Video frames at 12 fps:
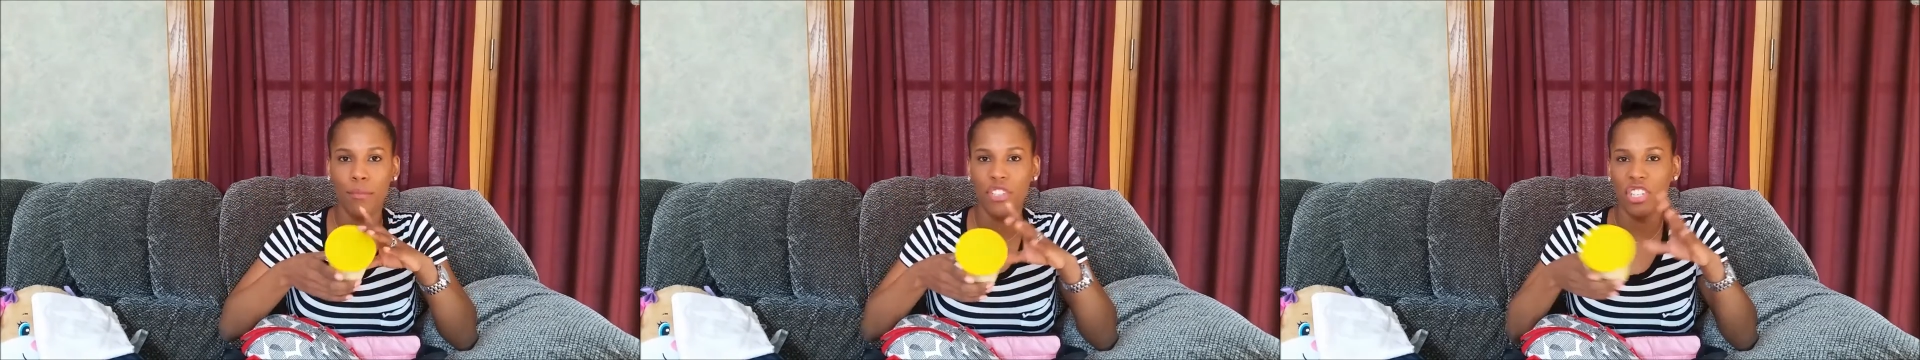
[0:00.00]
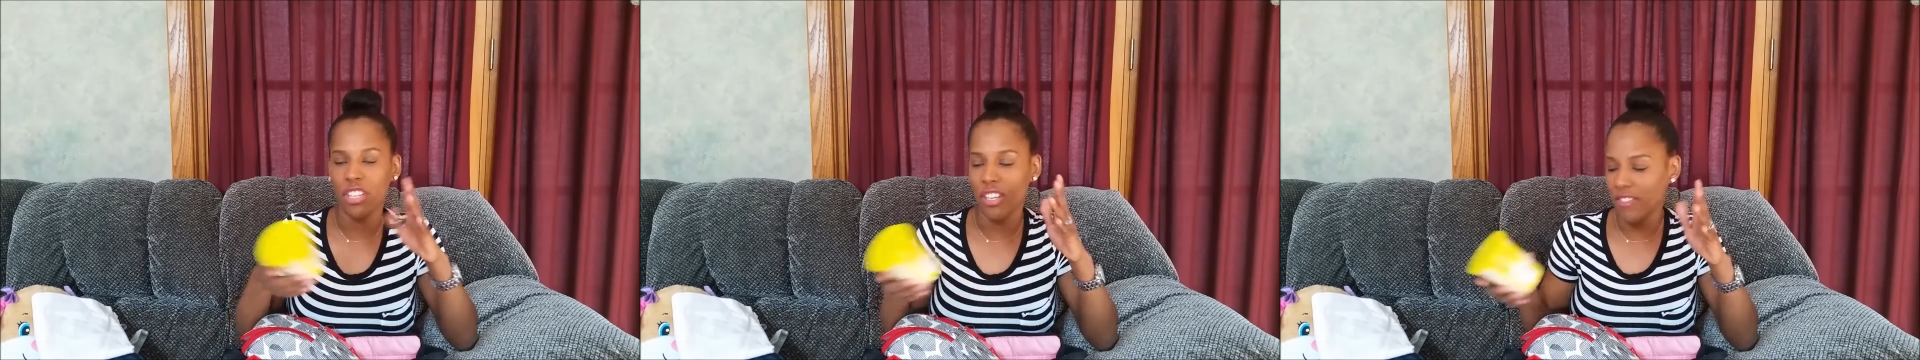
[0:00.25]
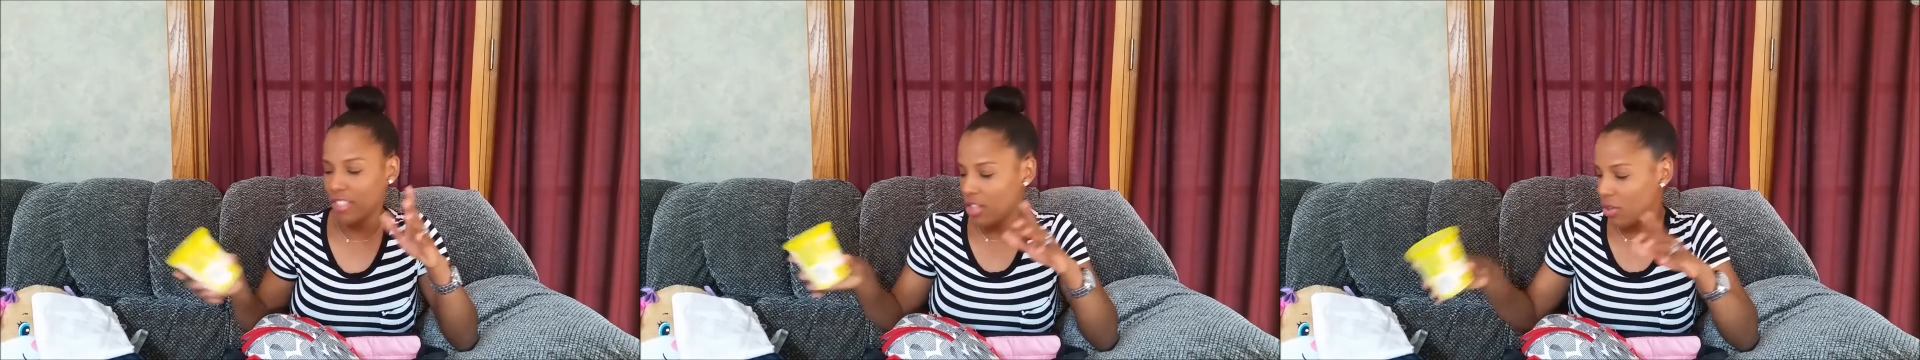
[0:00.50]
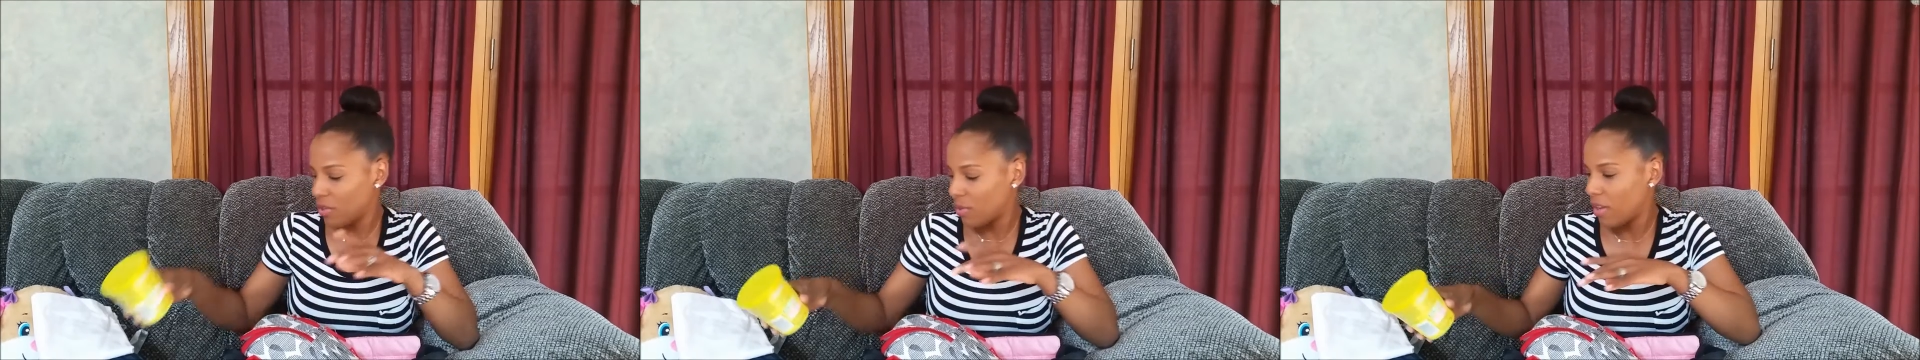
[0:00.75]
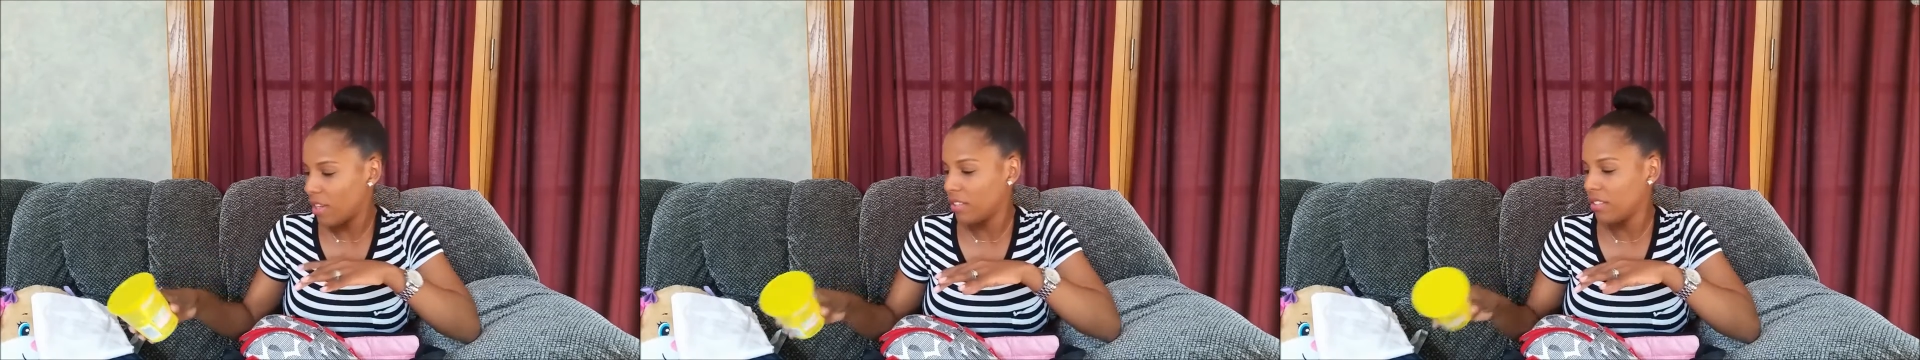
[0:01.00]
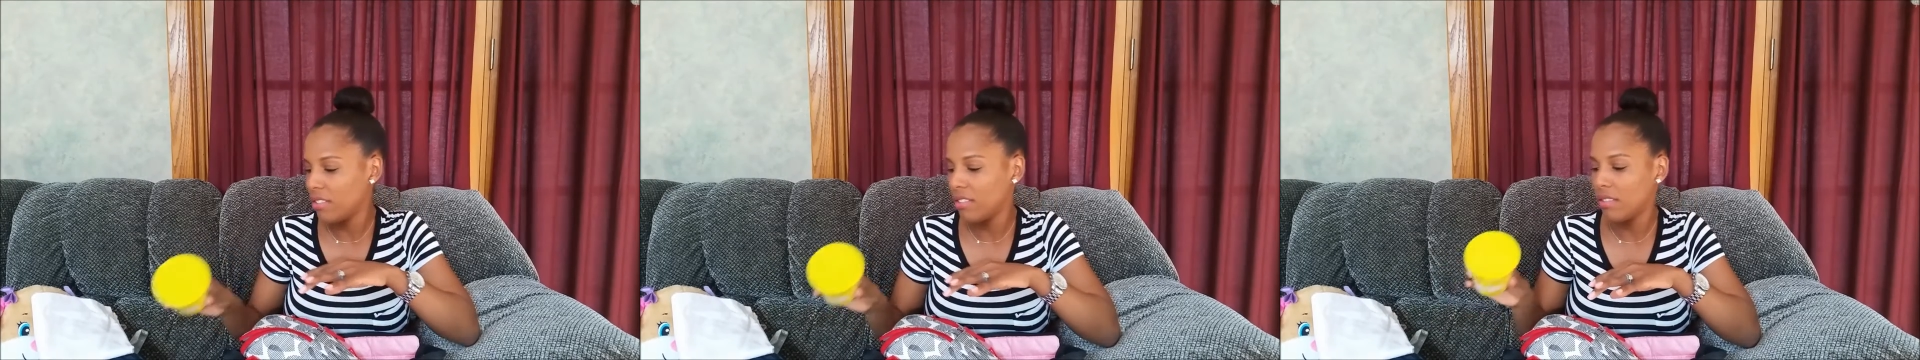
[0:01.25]
She loves those
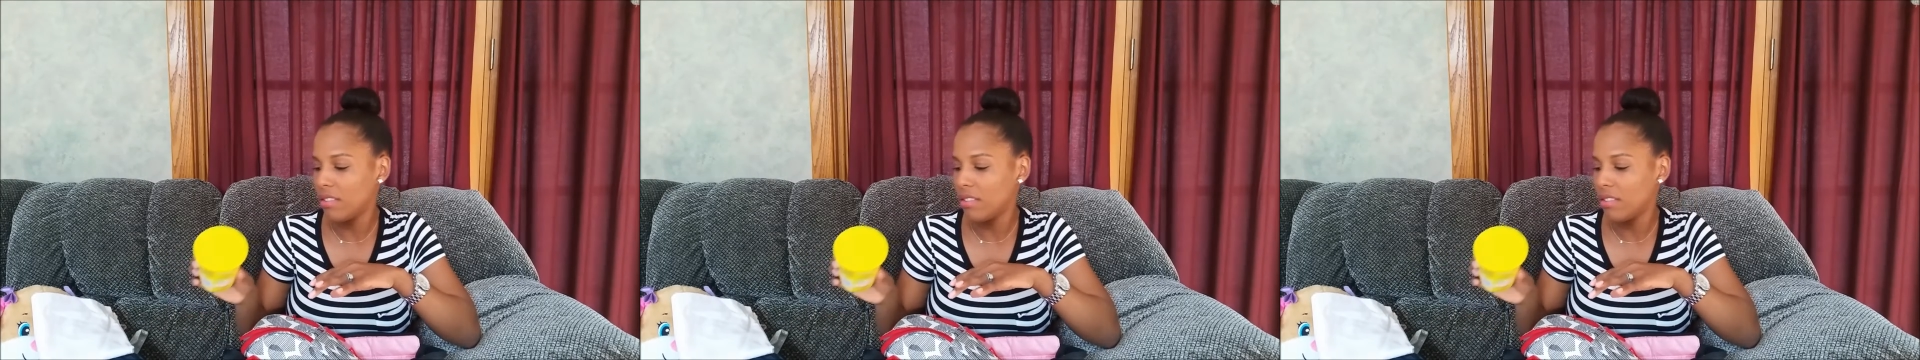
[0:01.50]
one